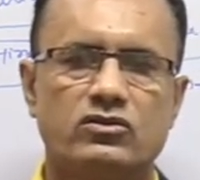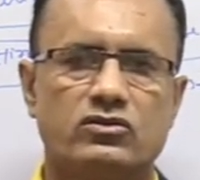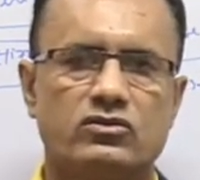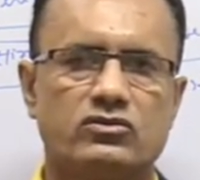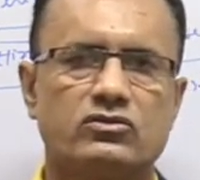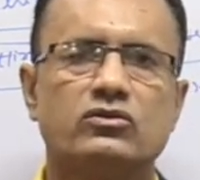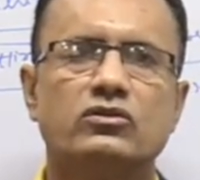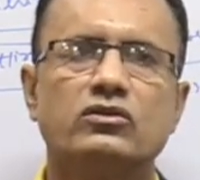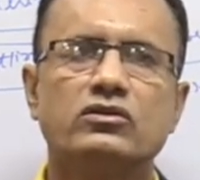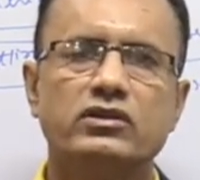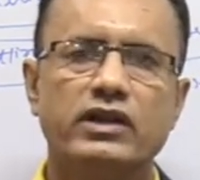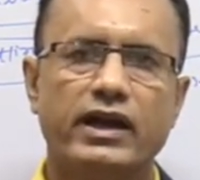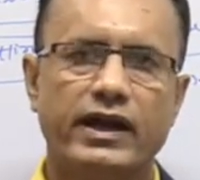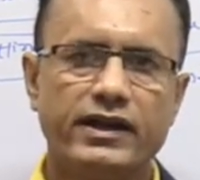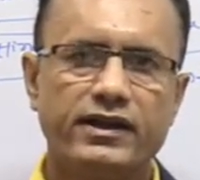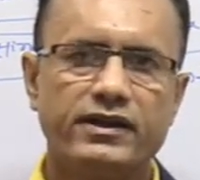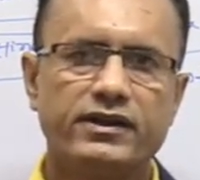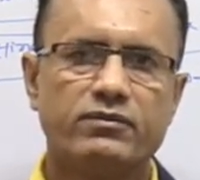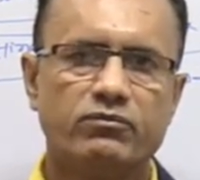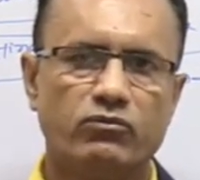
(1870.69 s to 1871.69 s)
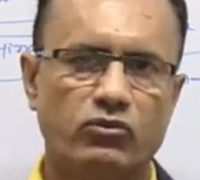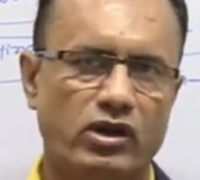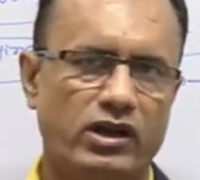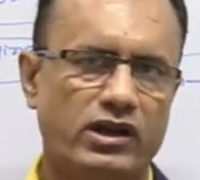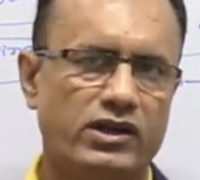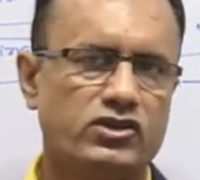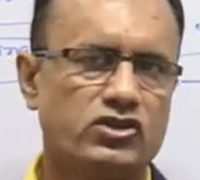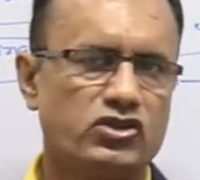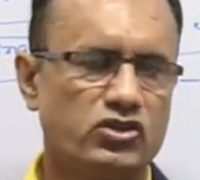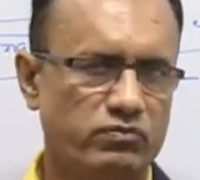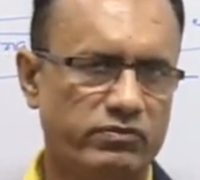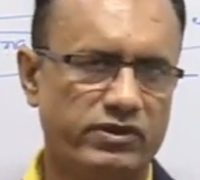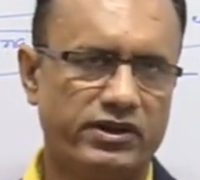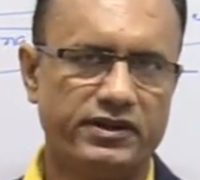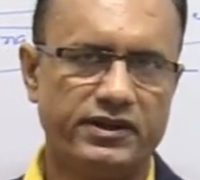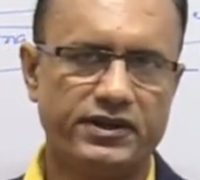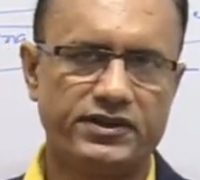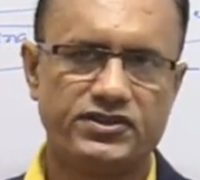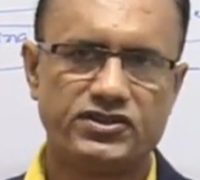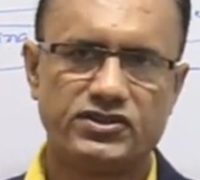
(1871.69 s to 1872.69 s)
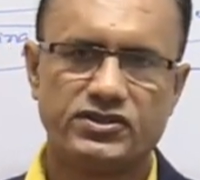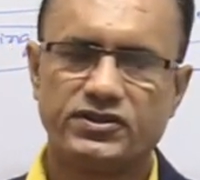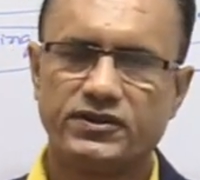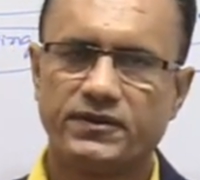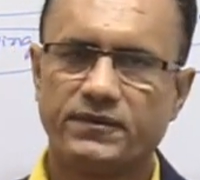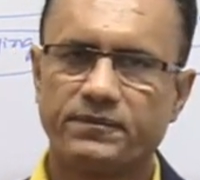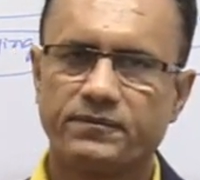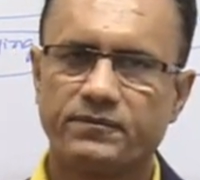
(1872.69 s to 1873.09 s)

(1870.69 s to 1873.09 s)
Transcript: so that violates human right,